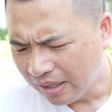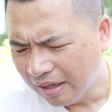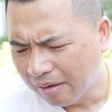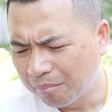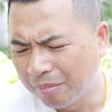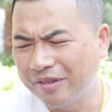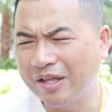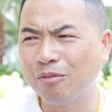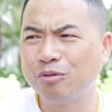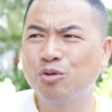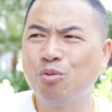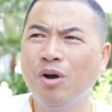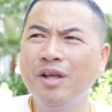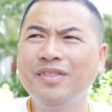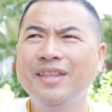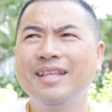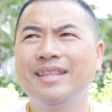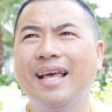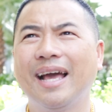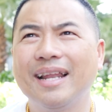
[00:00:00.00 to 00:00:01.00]
But there was
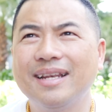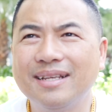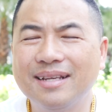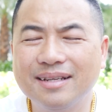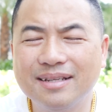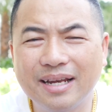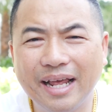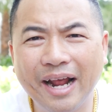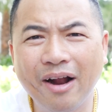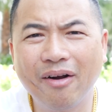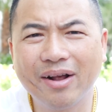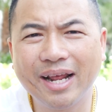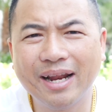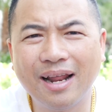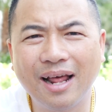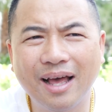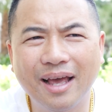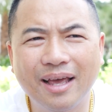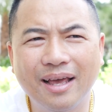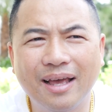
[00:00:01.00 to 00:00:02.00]
one thing that Eric and
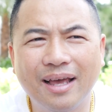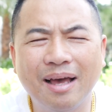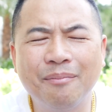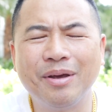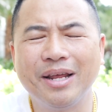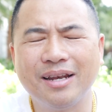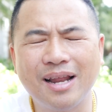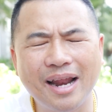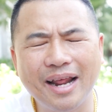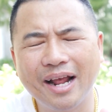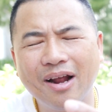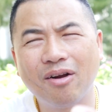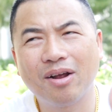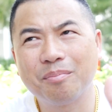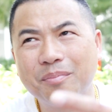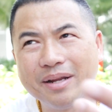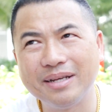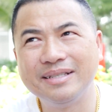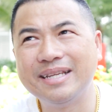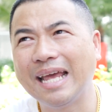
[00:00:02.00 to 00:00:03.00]
not
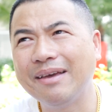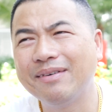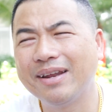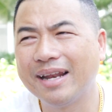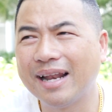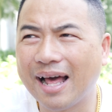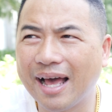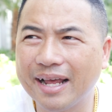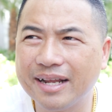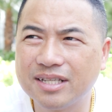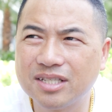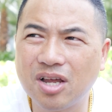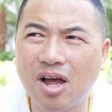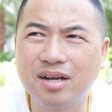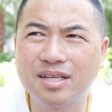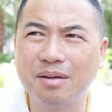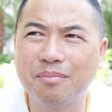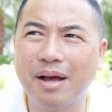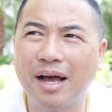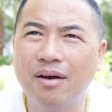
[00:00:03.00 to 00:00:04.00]
Eric, but David and I
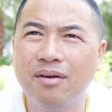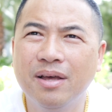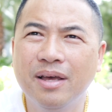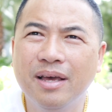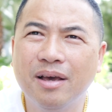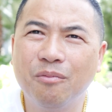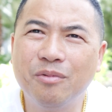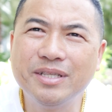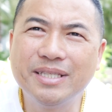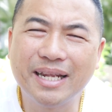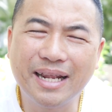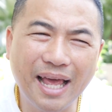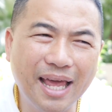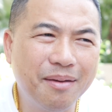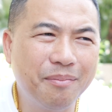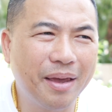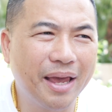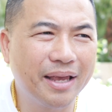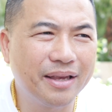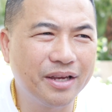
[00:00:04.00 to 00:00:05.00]
talked about. We said,
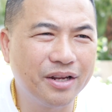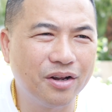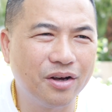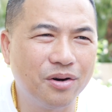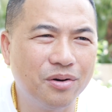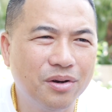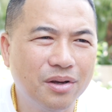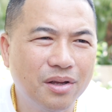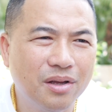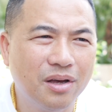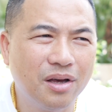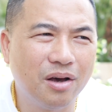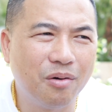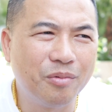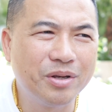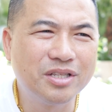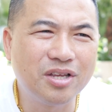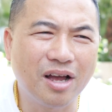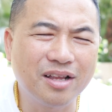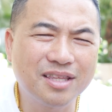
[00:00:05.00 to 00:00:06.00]
hey man,
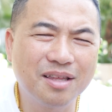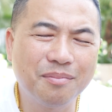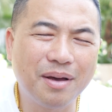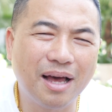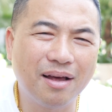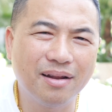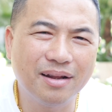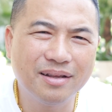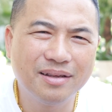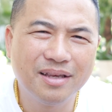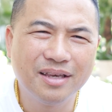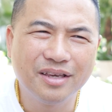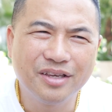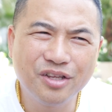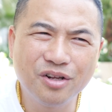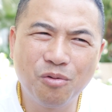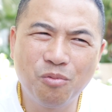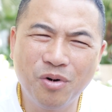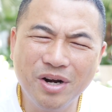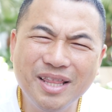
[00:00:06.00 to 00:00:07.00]
we talked about,
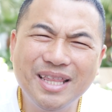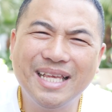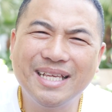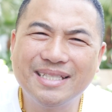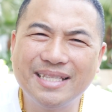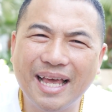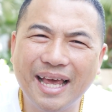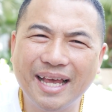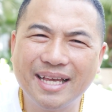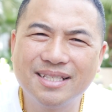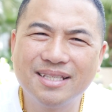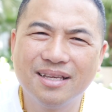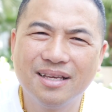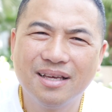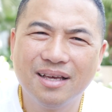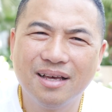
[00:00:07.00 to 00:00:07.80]
one of these days,